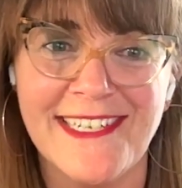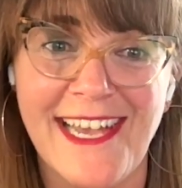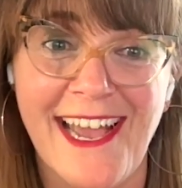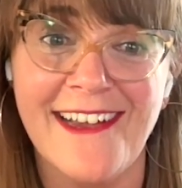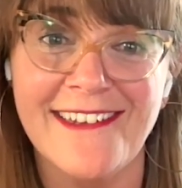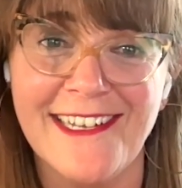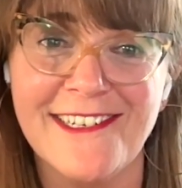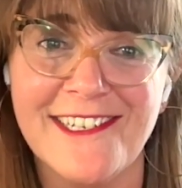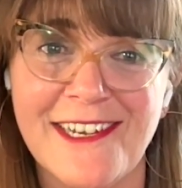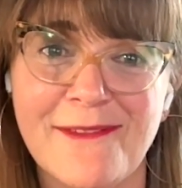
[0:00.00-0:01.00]
town
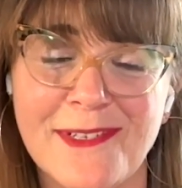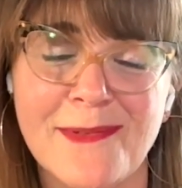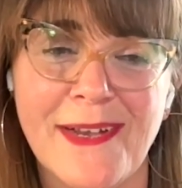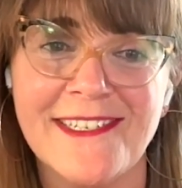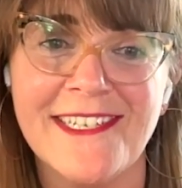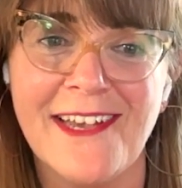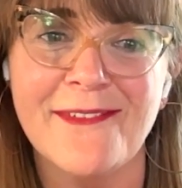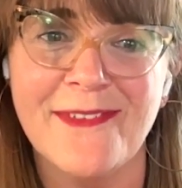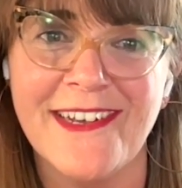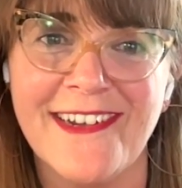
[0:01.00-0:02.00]
and shit was about to
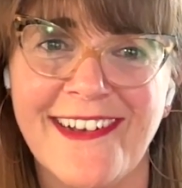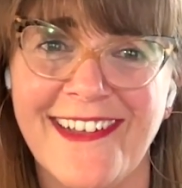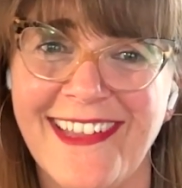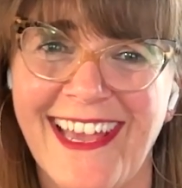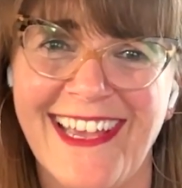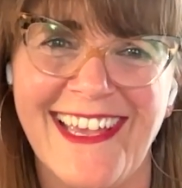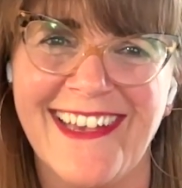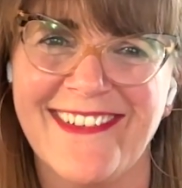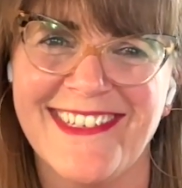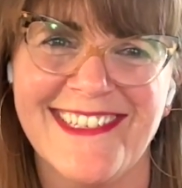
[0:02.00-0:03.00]
get real. It
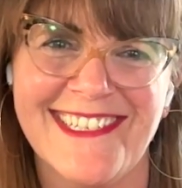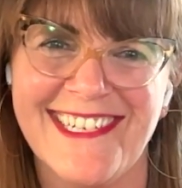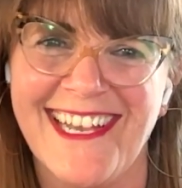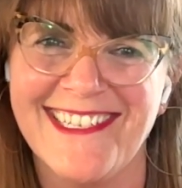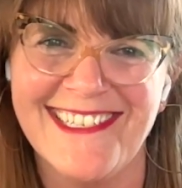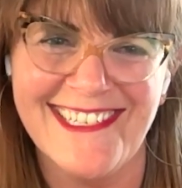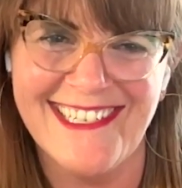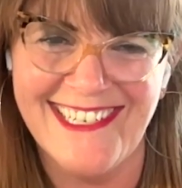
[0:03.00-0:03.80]
was just,